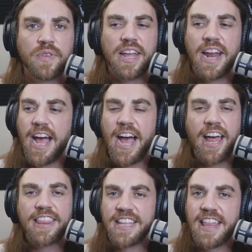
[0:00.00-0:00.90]
And
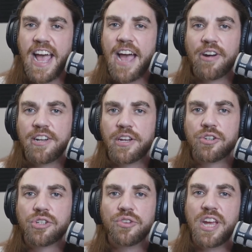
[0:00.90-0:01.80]
I think that right there
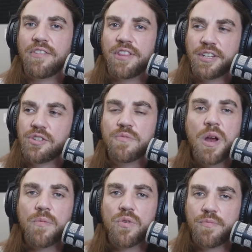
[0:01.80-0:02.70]
shows you everything. Because you
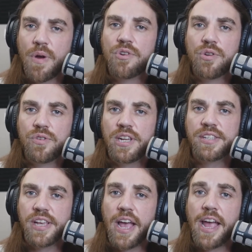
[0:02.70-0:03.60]
remember
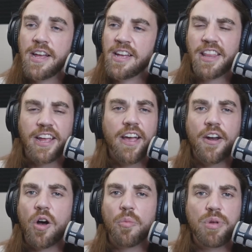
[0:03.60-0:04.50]
UTSA? They
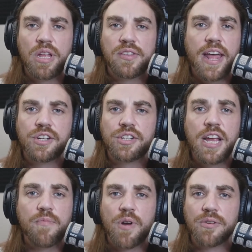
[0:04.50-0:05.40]
got all bent out of
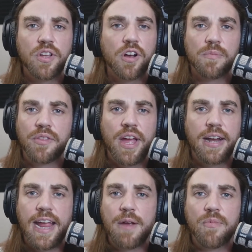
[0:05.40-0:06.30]
shape when I was talking about
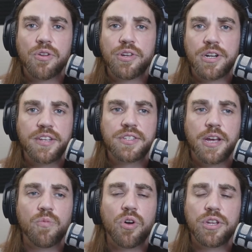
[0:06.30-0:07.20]
that game earlier. And I
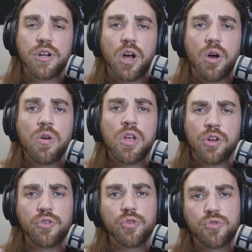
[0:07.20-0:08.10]
said, well,
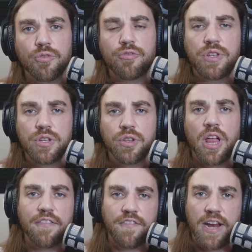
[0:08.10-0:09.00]
neutral field, a
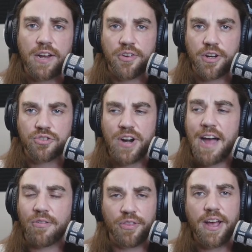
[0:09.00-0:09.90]
lot of fans are going to
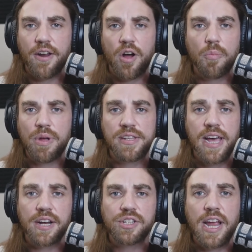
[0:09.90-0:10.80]
travel. And they got all bent
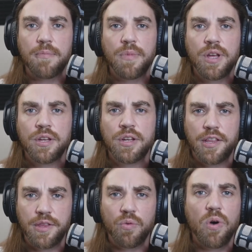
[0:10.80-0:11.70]
out of shape.
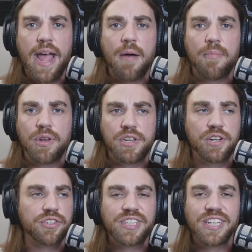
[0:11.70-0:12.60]
And then what happened?
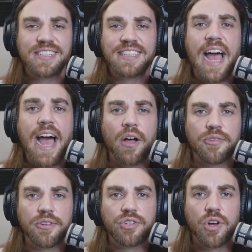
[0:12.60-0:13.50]
Near
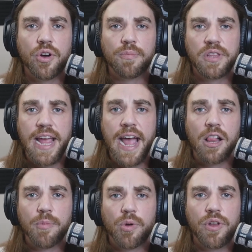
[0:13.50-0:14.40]
60,000 showed up to the
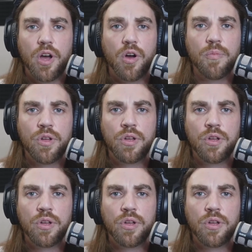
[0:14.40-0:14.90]
Alamo Dome.